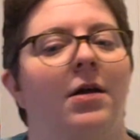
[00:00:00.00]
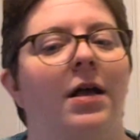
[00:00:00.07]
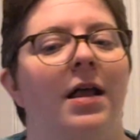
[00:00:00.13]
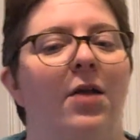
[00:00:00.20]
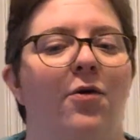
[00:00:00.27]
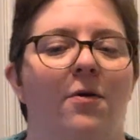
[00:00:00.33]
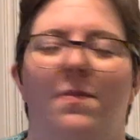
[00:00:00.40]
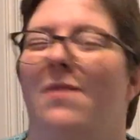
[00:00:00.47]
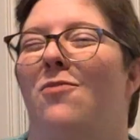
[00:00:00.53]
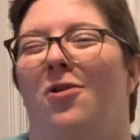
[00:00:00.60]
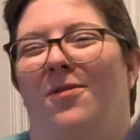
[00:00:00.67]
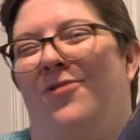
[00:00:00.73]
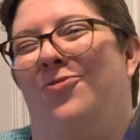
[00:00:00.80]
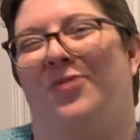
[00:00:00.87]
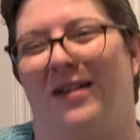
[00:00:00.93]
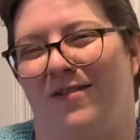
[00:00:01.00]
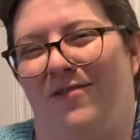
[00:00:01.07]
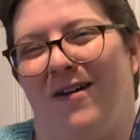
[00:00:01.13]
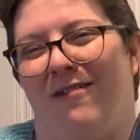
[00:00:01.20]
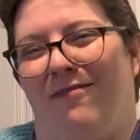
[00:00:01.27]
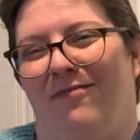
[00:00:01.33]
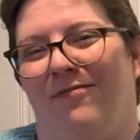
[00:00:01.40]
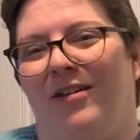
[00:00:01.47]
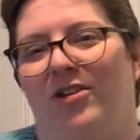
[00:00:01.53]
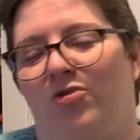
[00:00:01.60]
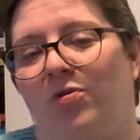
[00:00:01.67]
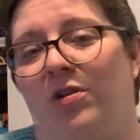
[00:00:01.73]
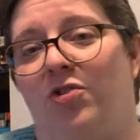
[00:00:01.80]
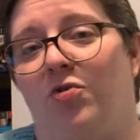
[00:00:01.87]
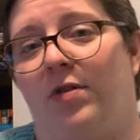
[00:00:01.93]
And it would be more than 25 in
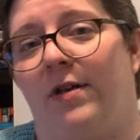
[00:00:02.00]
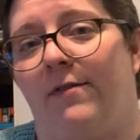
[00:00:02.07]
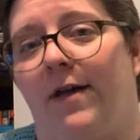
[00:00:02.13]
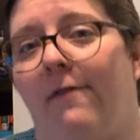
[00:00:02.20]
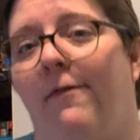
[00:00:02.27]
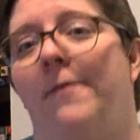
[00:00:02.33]
2025.